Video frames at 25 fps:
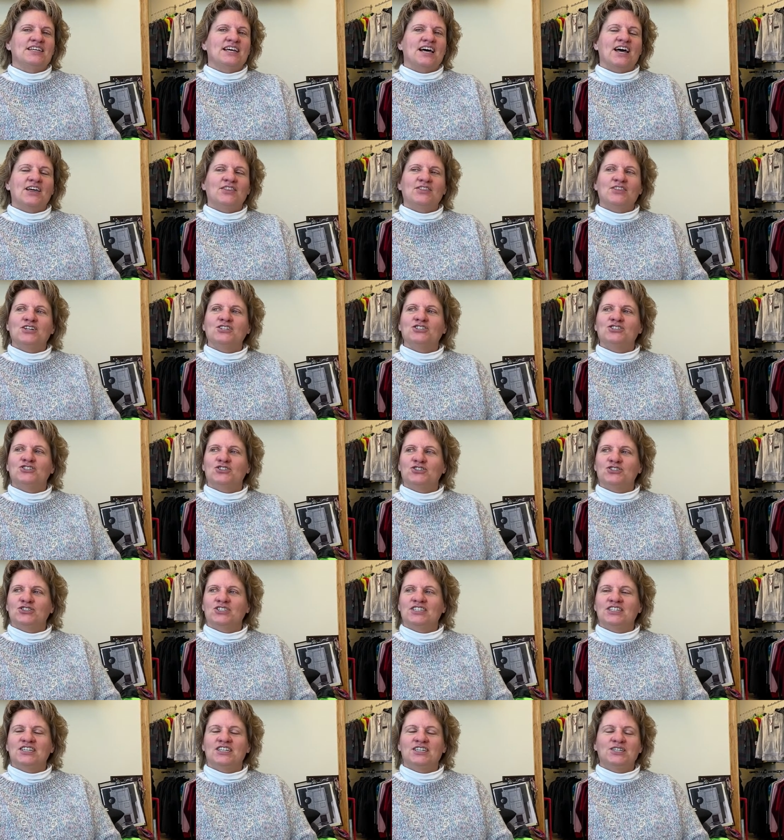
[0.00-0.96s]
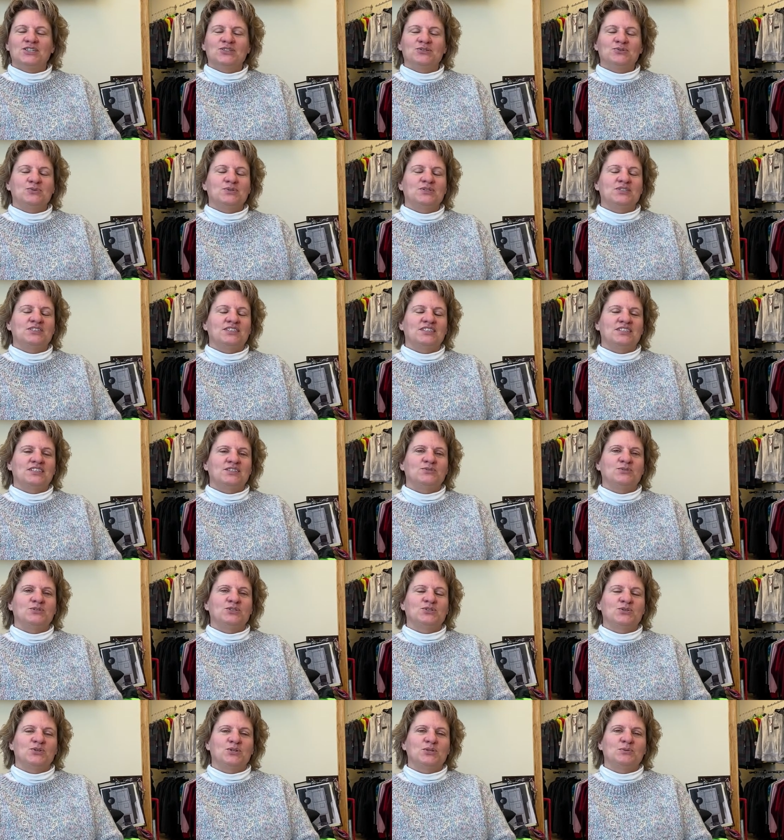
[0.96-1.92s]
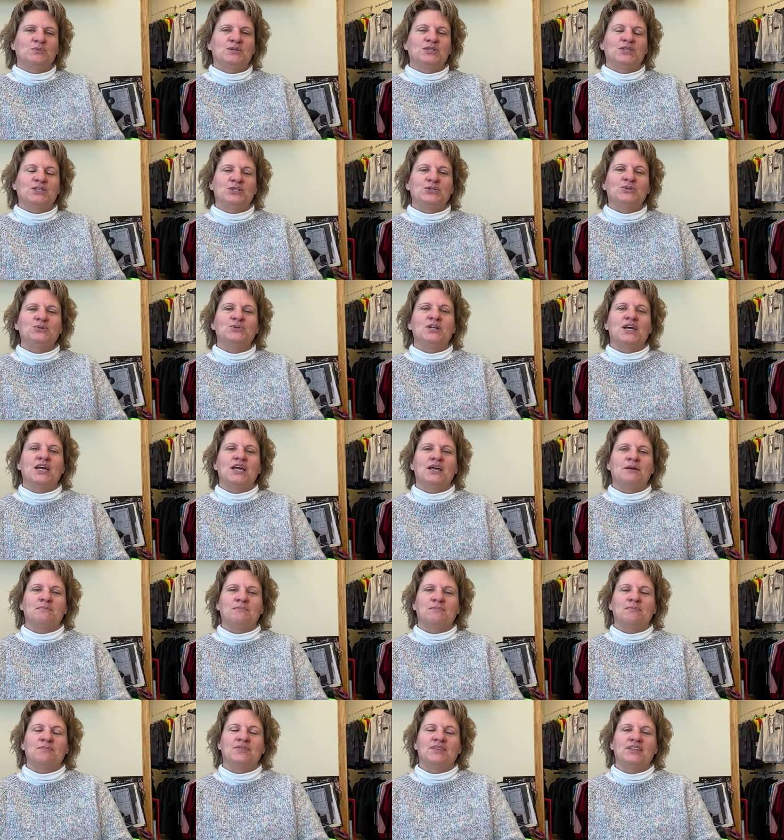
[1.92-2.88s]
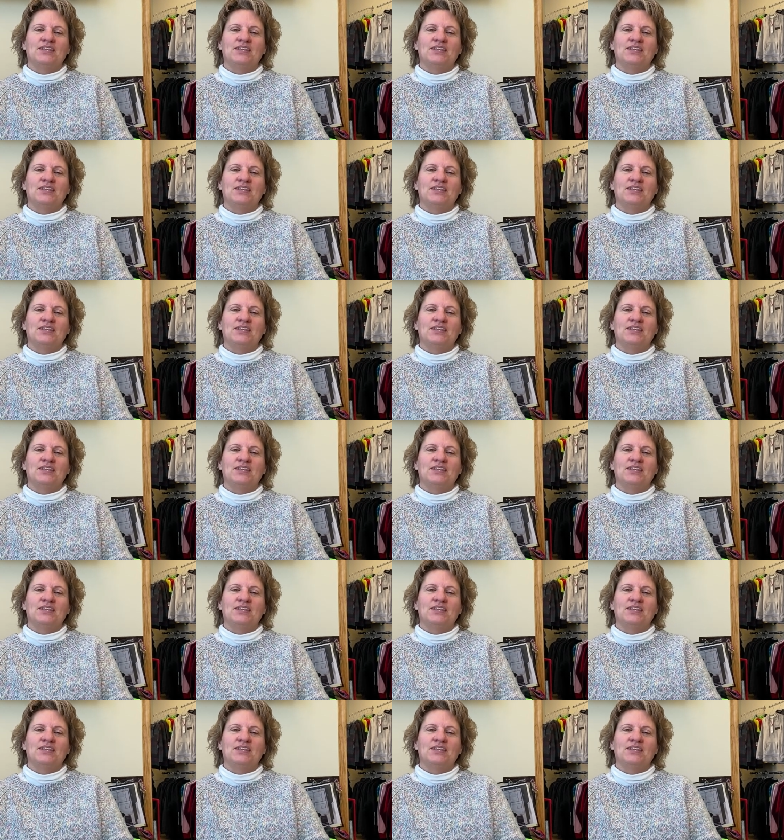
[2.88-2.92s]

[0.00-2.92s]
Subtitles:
I thought Shirts and Giggles was going to be the new name.